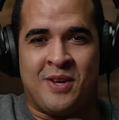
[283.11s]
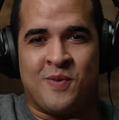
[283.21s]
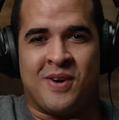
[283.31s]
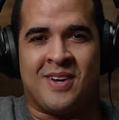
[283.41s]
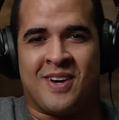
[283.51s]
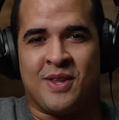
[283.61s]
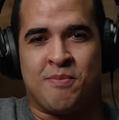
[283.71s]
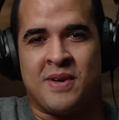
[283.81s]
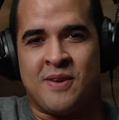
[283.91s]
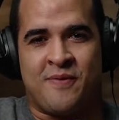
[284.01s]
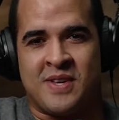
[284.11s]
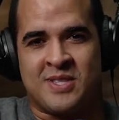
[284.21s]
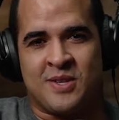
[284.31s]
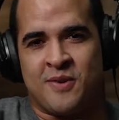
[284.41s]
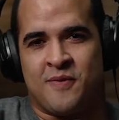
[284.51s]
You want all the
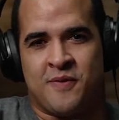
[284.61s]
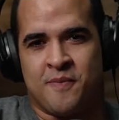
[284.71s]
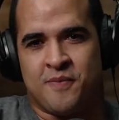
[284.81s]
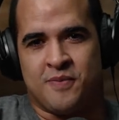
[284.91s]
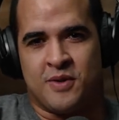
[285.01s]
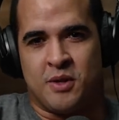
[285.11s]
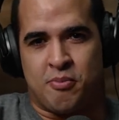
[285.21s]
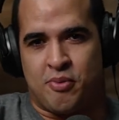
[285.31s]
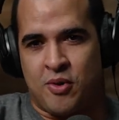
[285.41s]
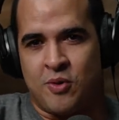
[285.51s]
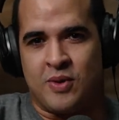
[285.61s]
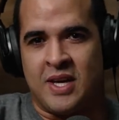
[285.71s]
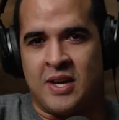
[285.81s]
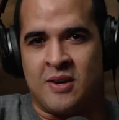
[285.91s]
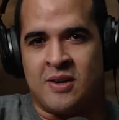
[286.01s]
benefits of the pro
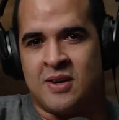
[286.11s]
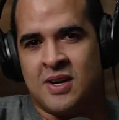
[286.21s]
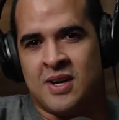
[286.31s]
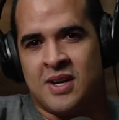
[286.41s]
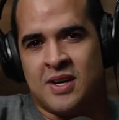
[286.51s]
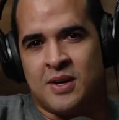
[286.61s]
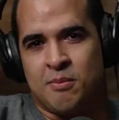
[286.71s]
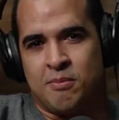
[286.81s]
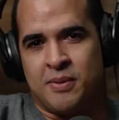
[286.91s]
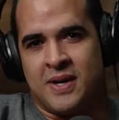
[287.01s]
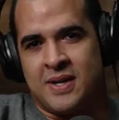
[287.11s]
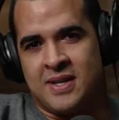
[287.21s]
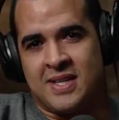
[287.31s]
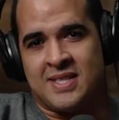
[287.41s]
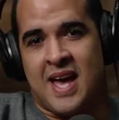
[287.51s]
gear, but
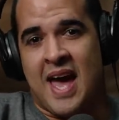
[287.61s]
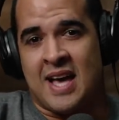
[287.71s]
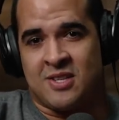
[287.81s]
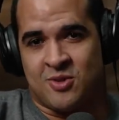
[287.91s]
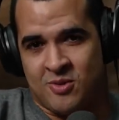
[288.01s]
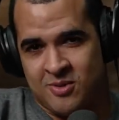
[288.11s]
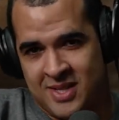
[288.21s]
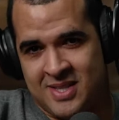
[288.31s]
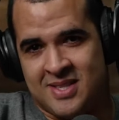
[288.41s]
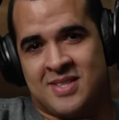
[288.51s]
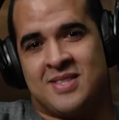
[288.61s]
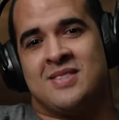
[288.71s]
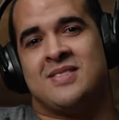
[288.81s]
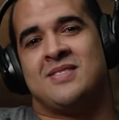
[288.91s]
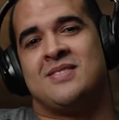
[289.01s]
it's a hassle. It's
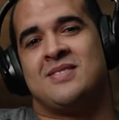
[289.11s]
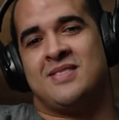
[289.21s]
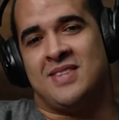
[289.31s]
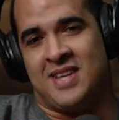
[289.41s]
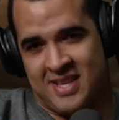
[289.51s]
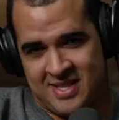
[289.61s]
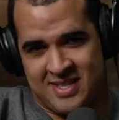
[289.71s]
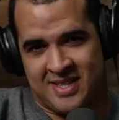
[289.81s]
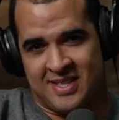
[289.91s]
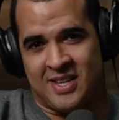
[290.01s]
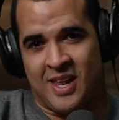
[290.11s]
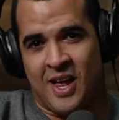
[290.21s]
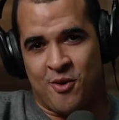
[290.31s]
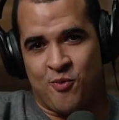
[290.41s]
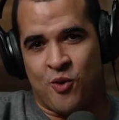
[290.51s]
a
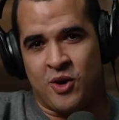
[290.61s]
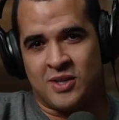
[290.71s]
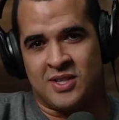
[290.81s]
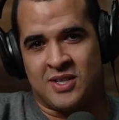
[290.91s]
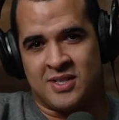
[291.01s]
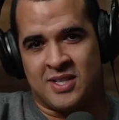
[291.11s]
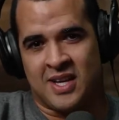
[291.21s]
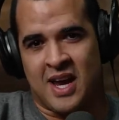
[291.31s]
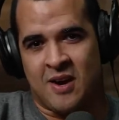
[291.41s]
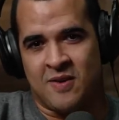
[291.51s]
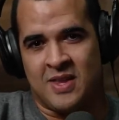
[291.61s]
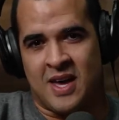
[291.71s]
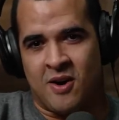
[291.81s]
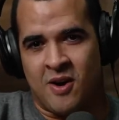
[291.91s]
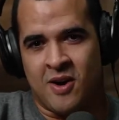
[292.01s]
lot of work to carry
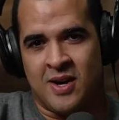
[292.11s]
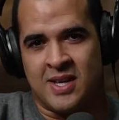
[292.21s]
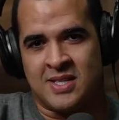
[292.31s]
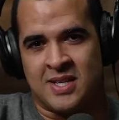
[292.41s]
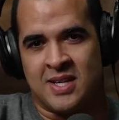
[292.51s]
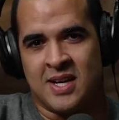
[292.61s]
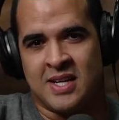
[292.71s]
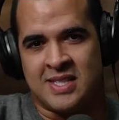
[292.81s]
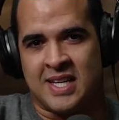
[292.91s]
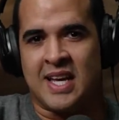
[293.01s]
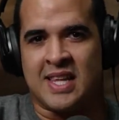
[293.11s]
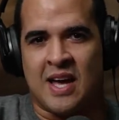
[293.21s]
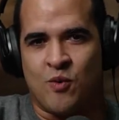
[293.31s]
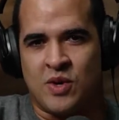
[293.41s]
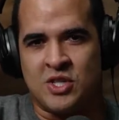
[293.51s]
that on and to get
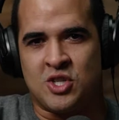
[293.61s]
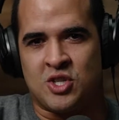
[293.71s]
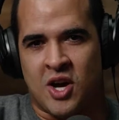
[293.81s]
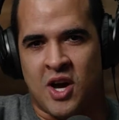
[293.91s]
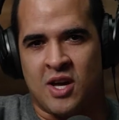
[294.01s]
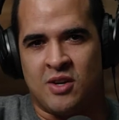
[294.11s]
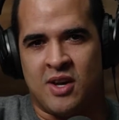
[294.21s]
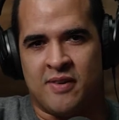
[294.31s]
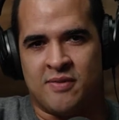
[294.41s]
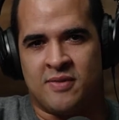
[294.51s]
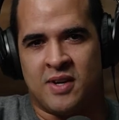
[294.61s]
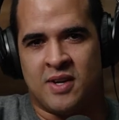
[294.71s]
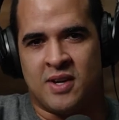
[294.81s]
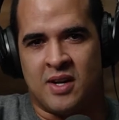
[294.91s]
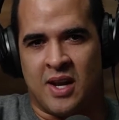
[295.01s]
that one shot. You have
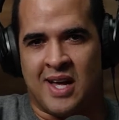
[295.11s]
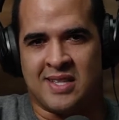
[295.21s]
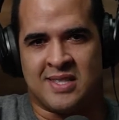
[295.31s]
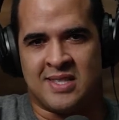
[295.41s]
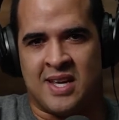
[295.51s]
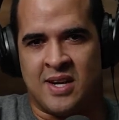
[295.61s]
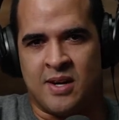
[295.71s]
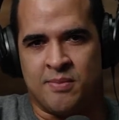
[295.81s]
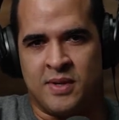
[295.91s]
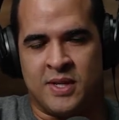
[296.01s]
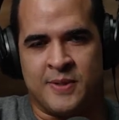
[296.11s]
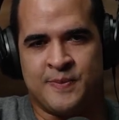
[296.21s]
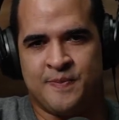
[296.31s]
a lot to set up, you know?